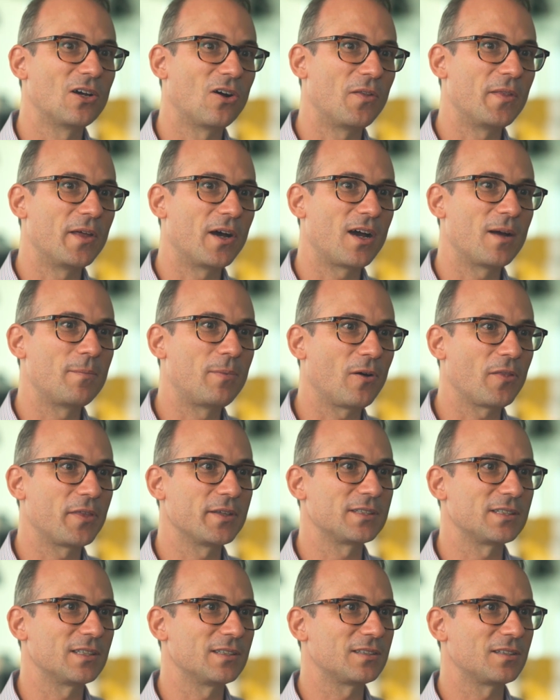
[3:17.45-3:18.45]
on the
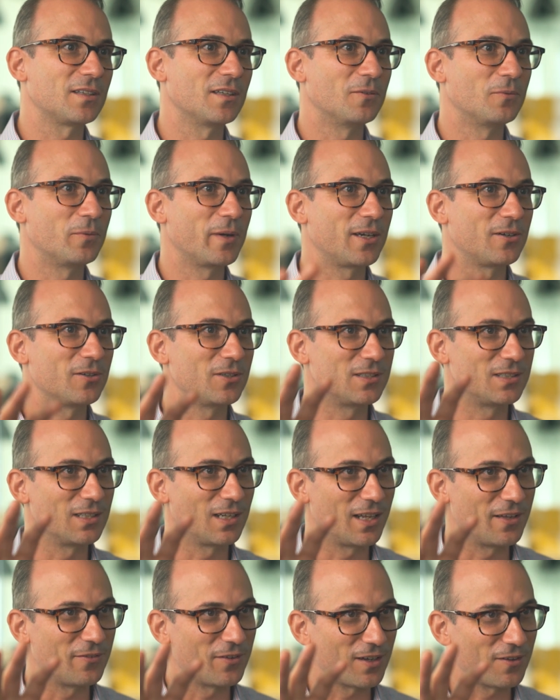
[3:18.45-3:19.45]
hypothesis that we could
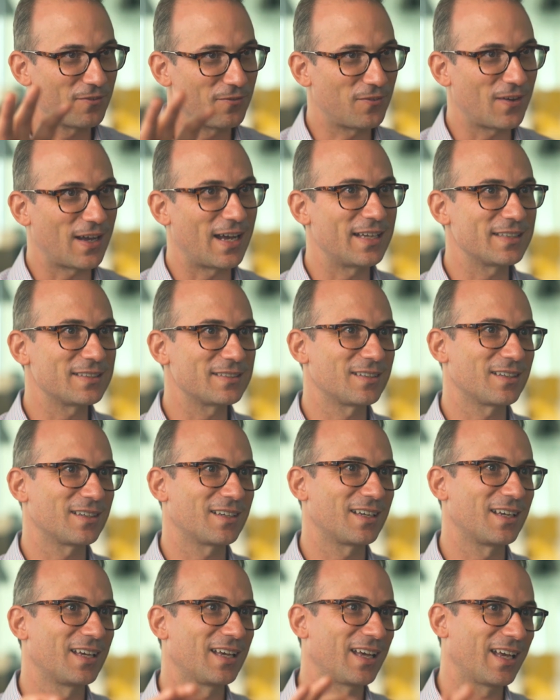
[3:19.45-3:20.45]
deliver
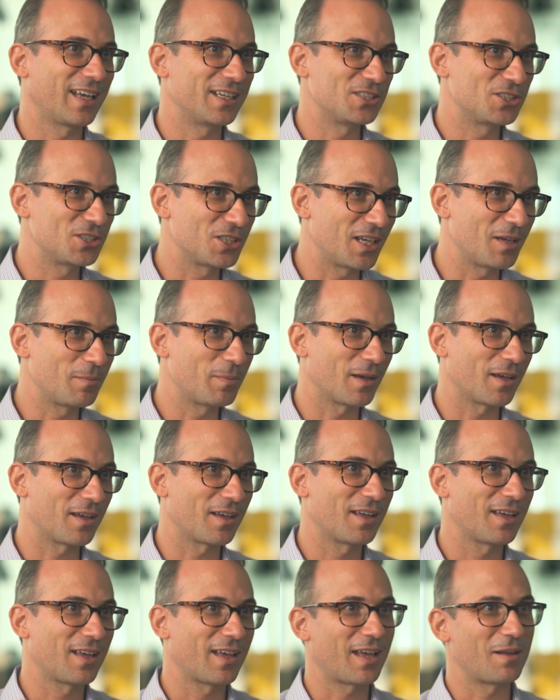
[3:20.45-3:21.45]
faster and
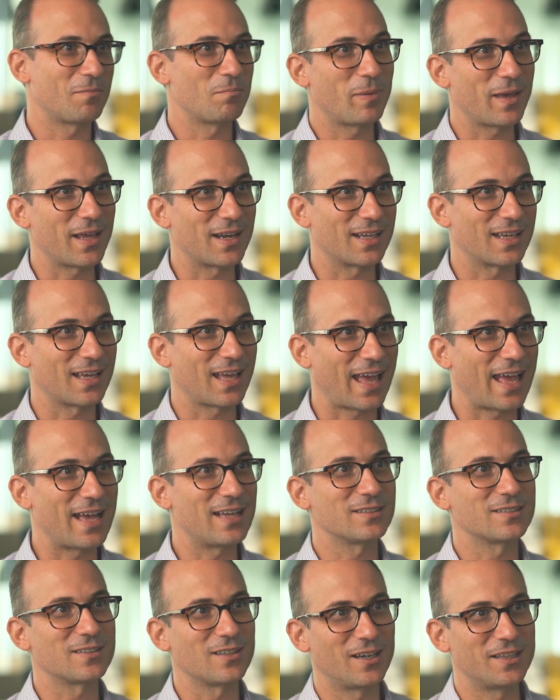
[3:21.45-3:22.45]
cheaper and better
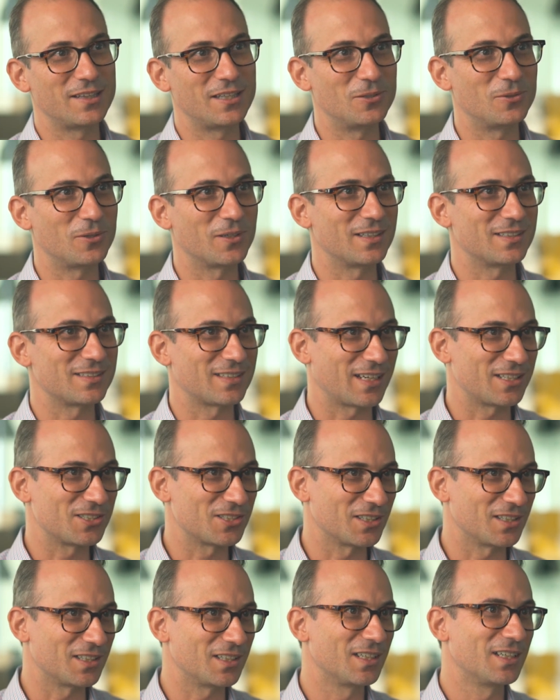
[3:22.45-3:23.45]
outside the
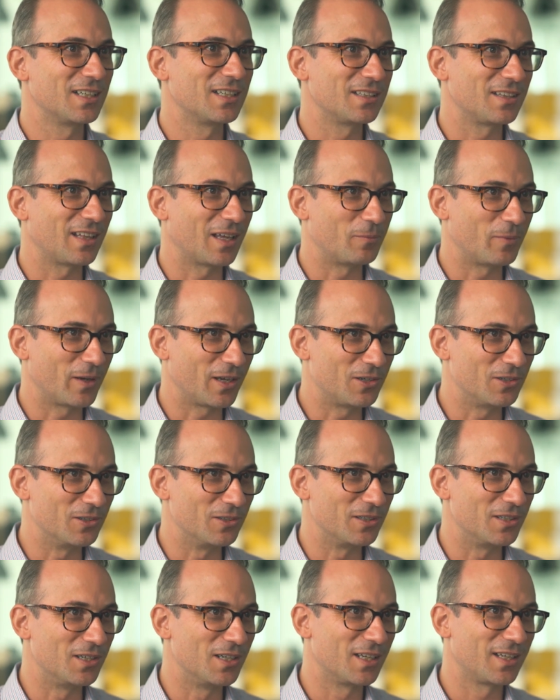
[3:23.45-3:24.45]
organisation than we
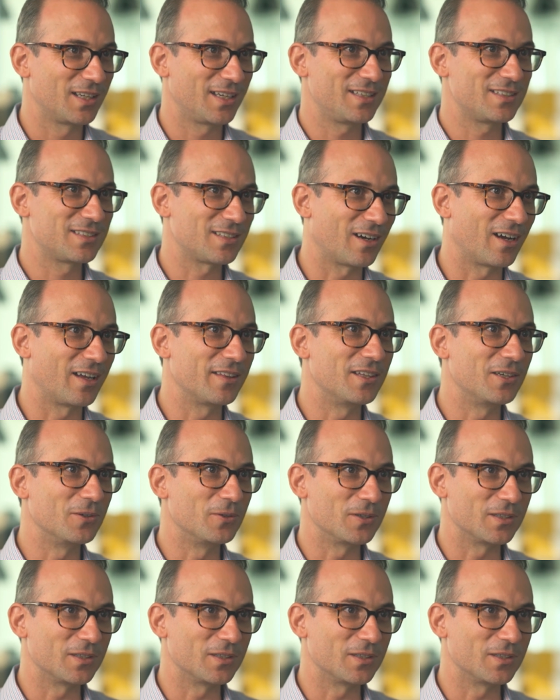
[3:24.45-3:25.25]
could inside the